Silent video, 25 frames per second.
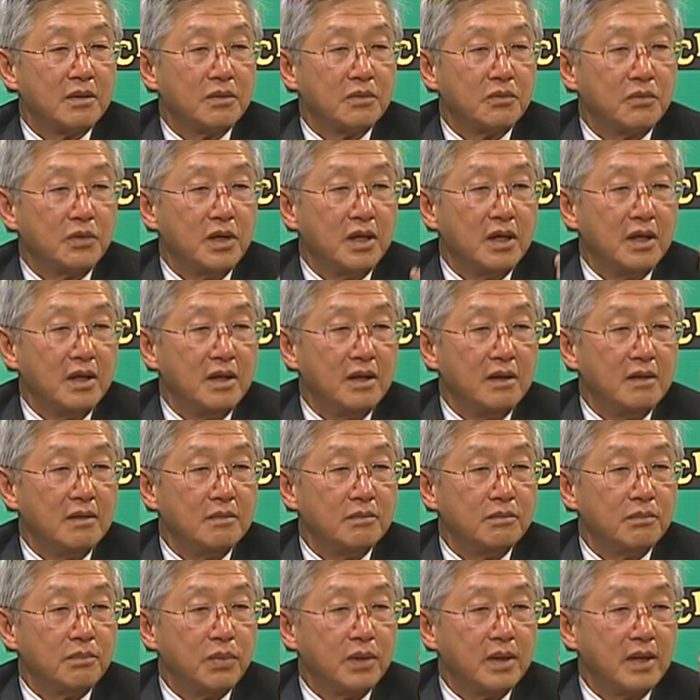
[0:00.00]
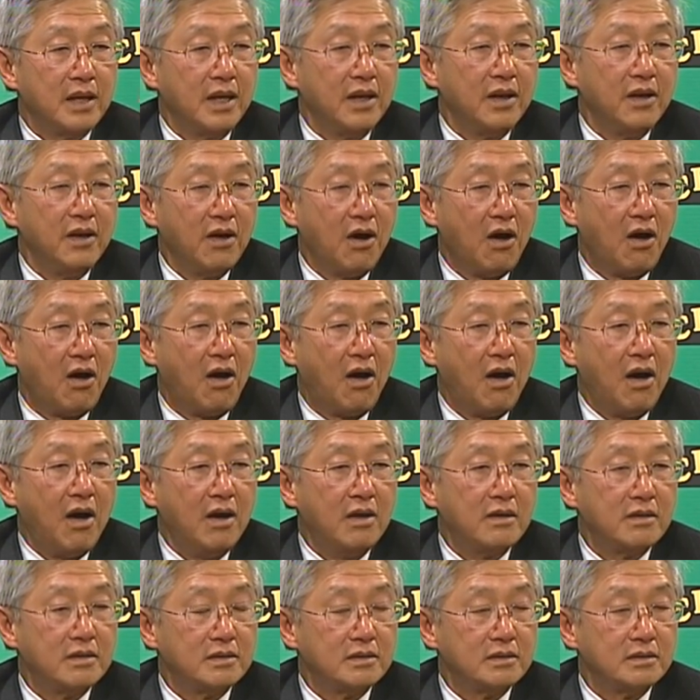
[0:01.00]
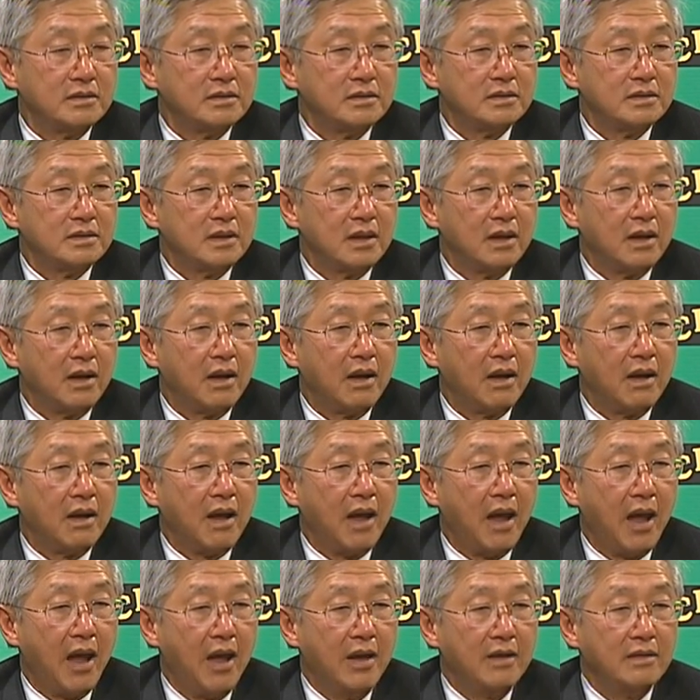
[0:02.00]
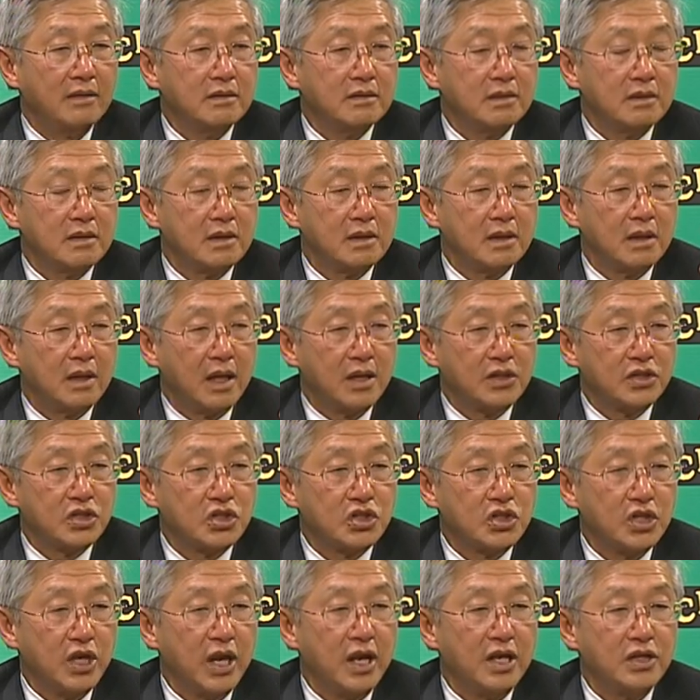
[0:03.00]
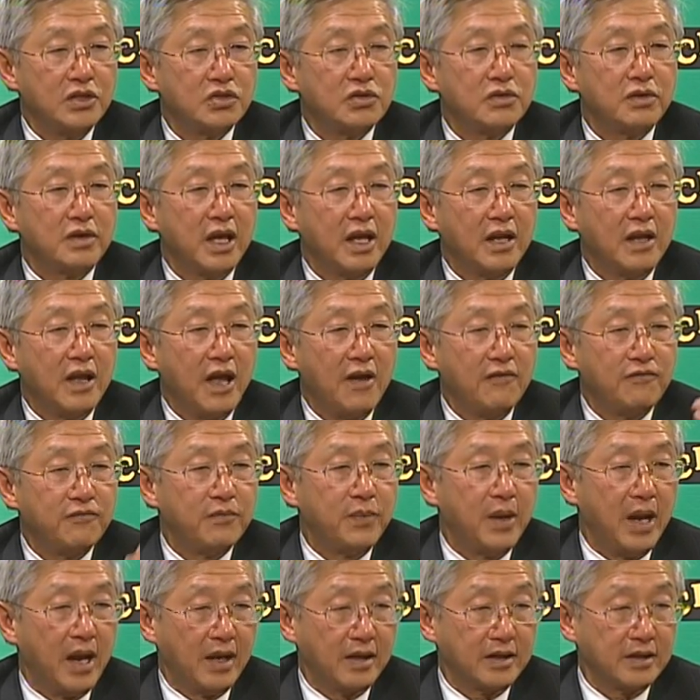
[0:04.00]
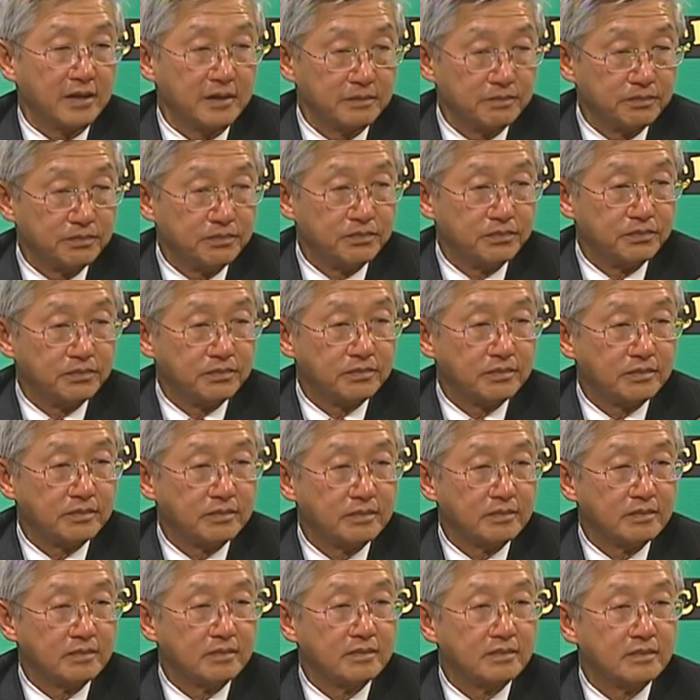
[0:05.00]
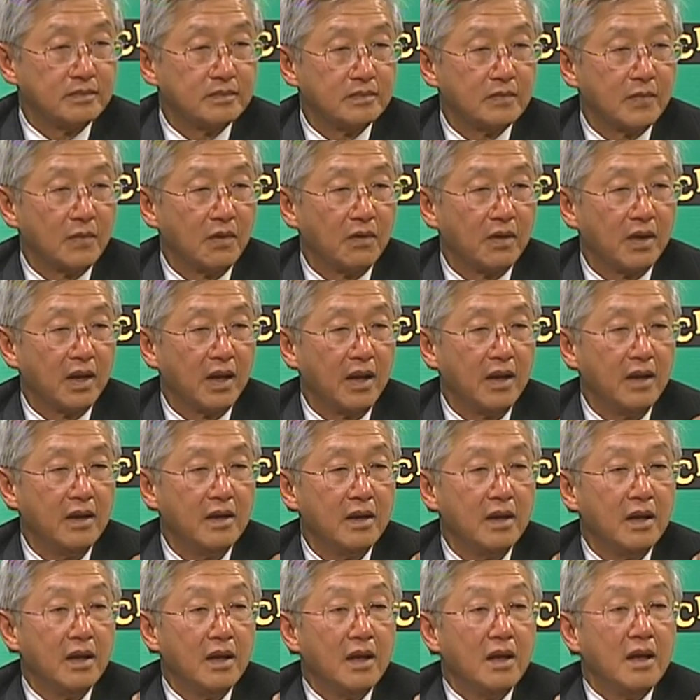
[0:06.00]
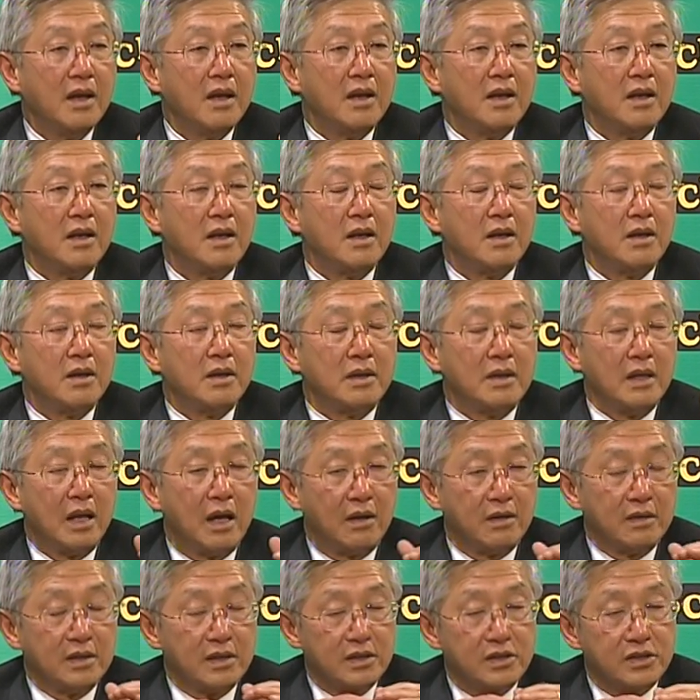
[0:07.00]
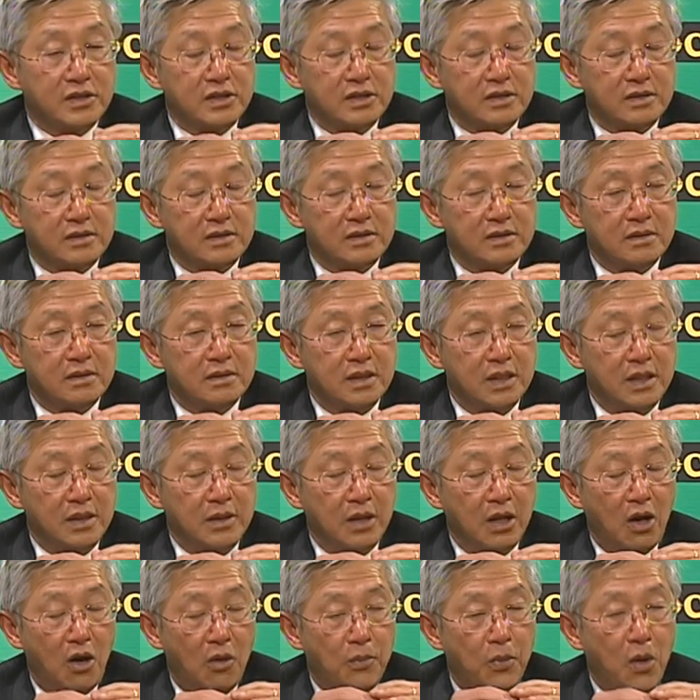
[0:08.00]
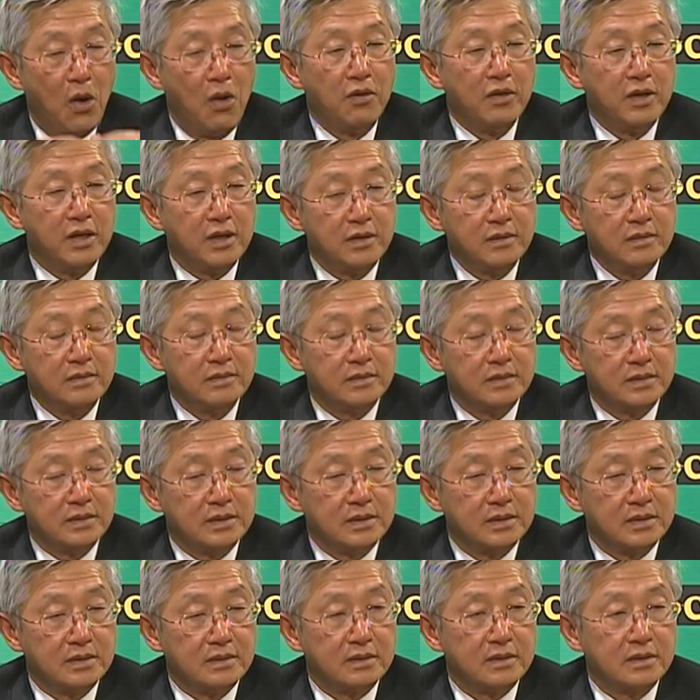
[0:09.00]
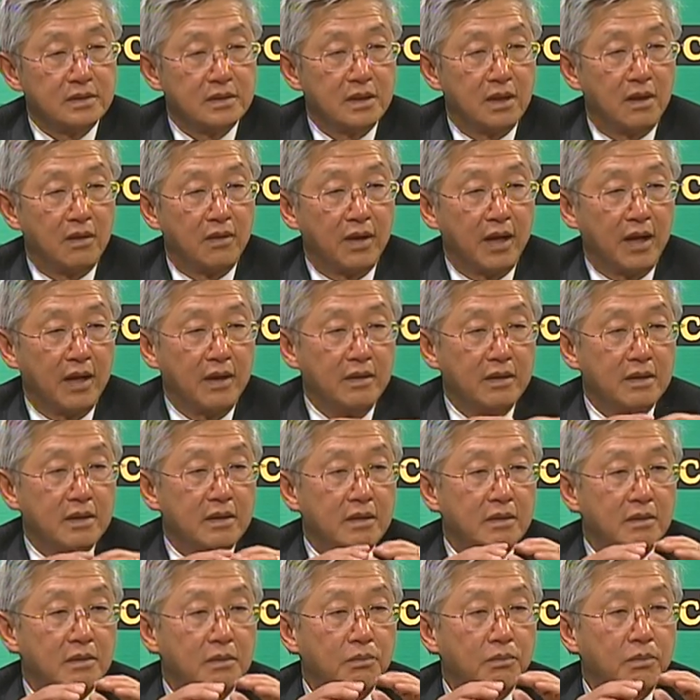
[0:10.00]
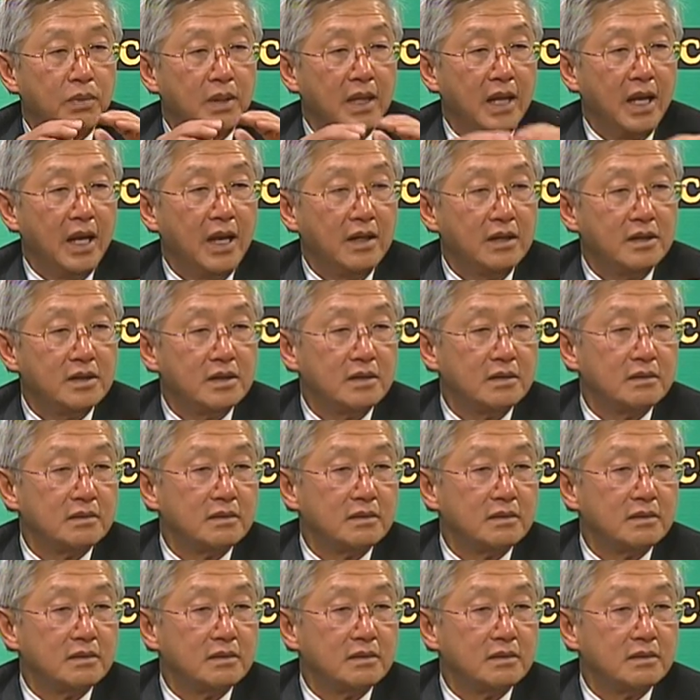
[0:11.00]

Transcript: We play the R and exchange to get F back, okay? Now, the opponent, okay, played